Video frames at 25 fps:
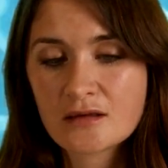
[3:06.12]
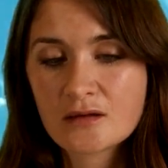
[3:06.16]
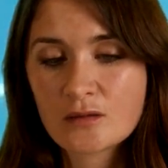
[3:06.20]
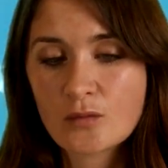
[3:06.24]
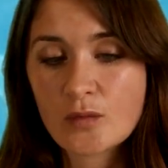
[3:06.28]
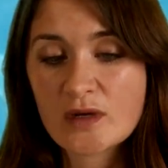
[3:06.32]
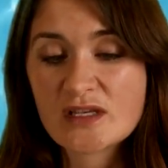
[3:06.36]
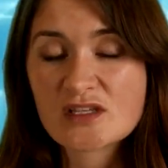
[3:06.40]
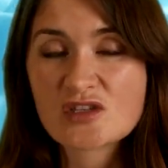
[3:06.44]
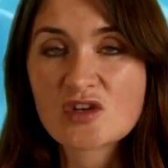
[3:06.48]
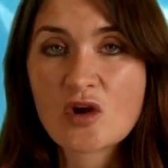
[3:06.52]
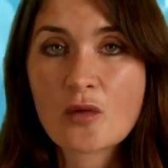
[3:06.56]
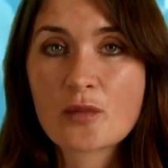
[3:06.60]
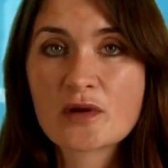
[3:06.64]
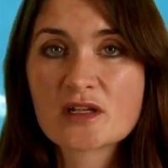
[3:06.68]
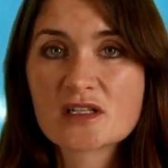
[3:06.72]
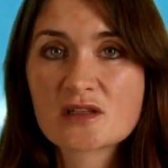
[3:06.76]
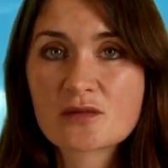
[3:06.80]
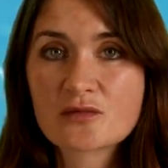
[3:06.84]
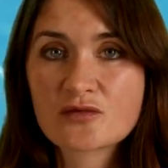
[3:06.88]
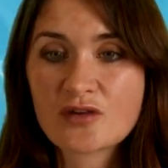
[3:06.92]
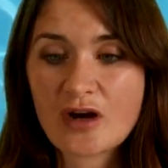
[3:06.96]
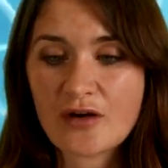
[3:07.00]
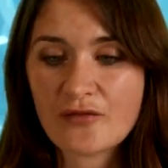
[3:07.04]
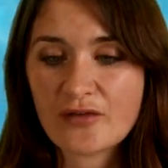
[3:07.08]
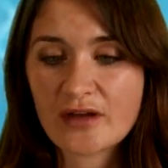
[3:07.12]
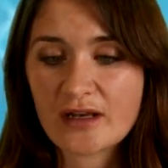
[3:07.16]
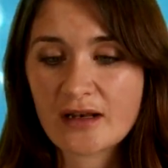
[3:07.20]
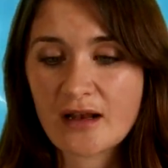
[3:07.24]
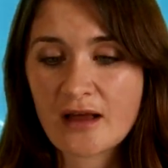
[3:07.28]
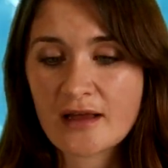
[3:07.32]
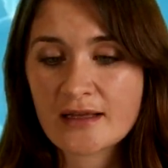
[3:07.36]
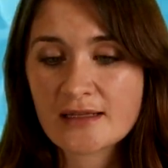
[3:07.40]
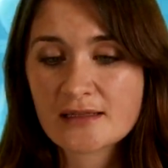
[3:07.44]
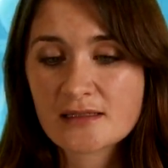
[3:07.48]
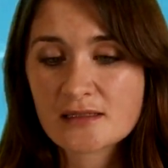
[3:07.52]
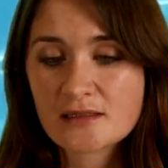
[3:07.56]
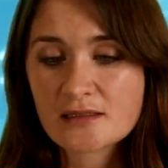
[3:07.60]
We stop at some traffic
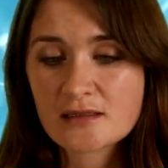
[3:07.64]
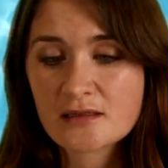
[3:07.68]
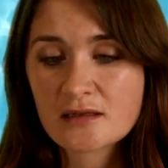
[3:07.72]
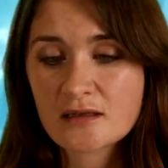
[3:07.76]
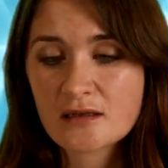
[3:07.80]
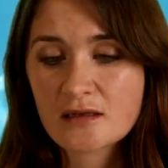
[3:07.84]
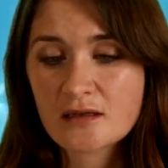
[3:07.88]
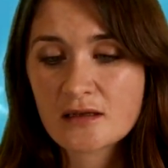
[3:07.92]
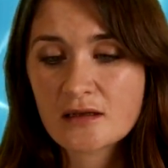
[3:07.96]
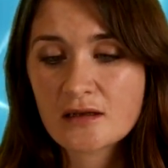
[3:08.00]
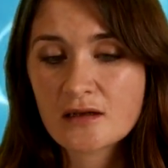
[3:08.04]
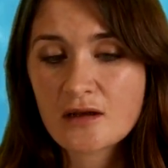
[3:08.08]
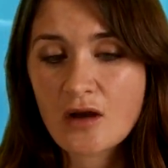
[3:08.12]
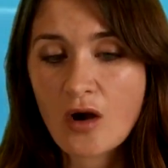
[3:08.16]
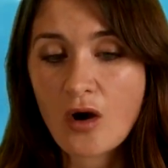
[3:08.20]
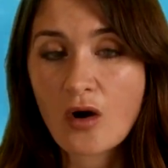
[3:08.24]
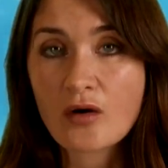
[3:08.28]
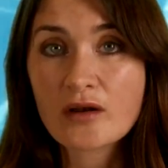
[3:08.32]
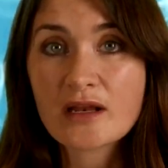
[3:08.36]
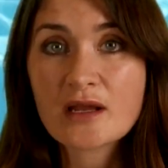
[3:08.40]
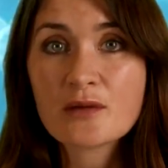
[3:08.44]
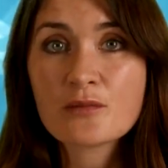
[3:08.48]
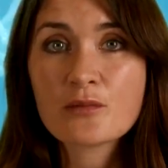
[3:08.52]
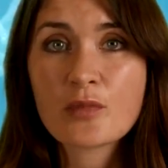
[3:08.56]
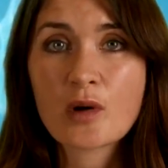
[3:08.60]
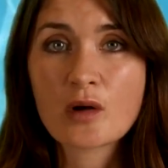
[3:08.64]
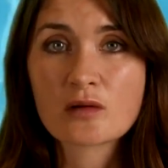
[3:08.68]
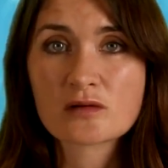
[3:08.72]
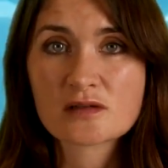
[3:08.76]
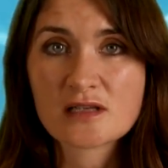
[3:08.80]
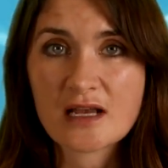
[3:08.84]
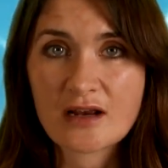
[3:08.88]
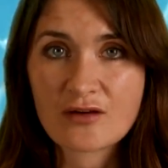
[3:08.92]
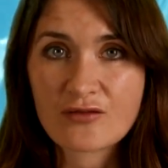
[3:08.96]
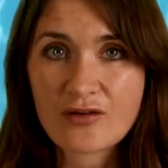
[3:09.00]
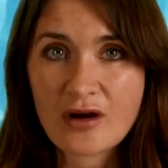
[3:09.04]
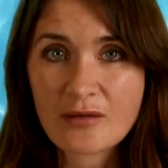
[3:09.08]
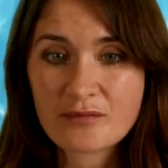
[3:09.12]
lights. On impulse,
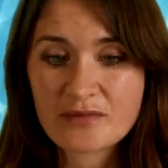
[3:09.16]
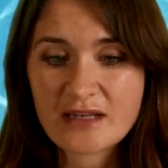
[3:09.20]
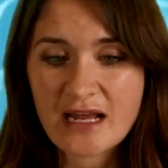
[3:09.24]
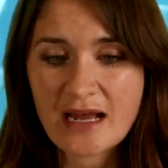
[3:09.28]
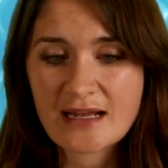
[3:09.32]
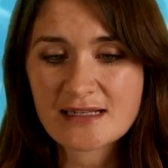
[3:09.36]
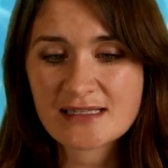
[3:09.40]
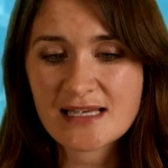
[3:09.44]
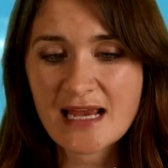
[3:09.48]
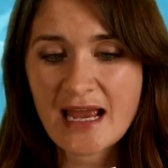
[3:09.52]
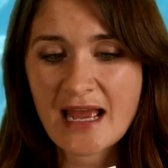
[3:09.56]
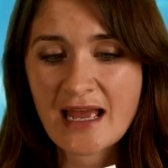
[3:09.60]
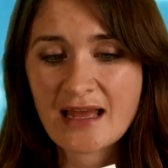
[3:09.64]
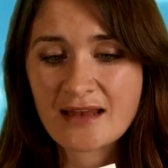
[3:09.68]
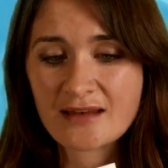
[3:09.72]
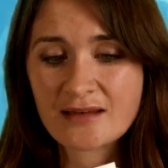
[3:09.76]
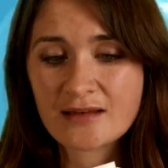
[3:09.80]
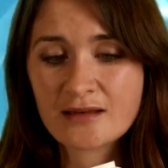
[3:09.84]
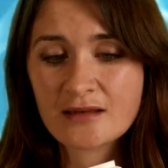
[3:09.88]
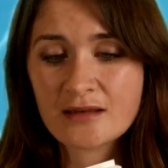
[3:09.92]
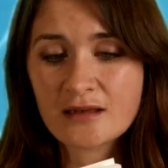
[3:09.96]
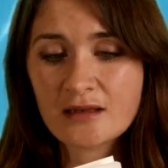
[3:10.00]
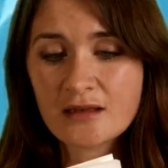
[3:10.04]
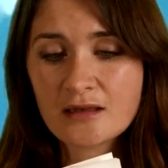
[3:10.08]
I grab Dad's hand.